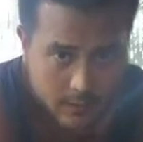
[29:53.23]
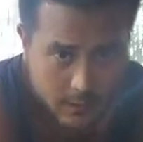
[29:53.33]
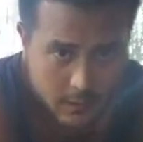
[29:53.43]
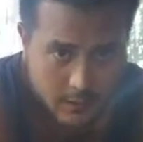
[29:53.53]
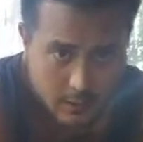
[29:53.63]

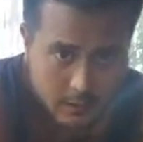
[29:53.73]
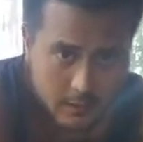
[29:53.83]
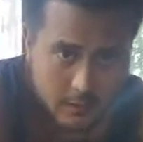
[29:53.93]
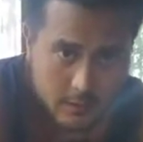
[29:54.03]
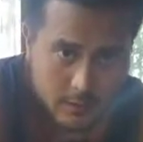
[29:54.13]
Okay?
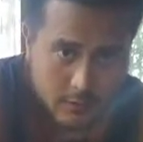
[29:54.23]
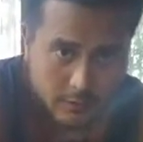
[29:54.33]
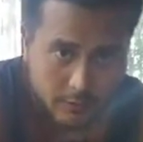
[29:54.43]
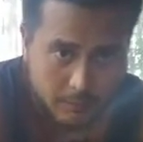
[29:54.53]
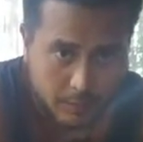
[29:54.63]

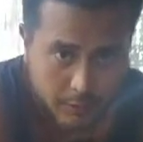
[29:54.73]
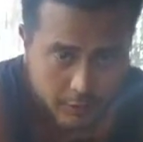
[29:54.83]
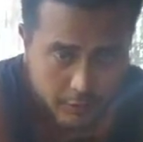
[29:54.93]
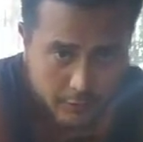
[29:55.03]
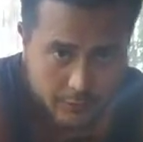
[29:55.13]
Just
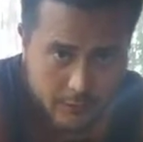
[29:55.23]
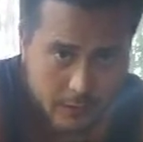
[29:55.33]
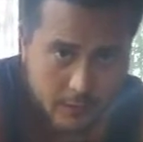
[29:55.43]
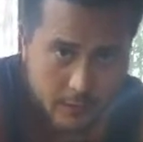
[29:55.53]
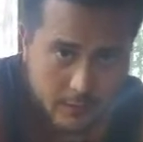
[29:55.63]
brushing your
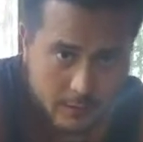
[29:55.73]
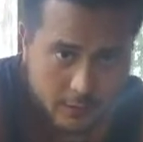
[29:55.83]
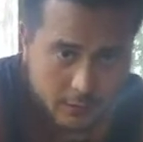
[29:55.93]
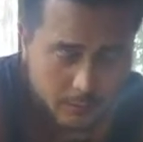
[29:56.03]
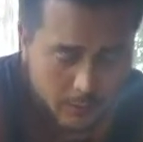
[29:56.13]
feet.
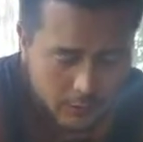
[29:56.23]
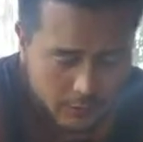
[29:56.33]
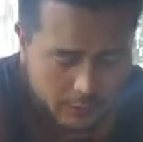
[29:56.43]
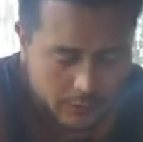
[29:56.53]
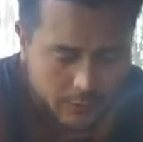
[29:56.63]
Just
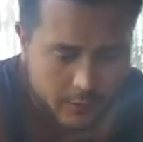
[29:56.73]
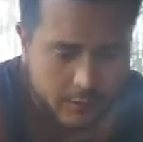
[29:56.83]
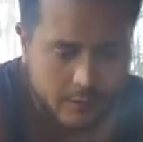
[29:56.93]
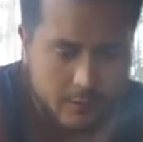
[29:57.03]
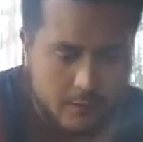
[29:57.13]
brushing your
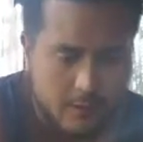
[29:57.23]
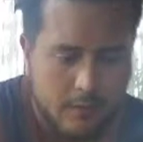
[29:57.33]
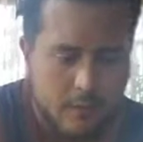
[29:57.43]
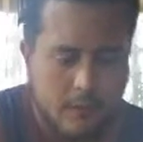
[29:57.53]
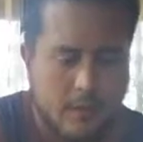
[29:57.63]
foot.
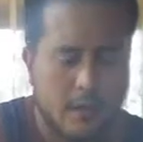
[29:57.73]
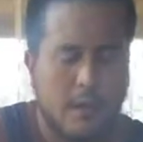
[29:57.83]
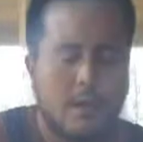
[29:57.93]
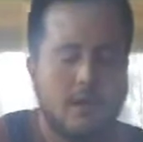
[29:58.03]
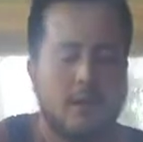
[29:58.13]
Okay?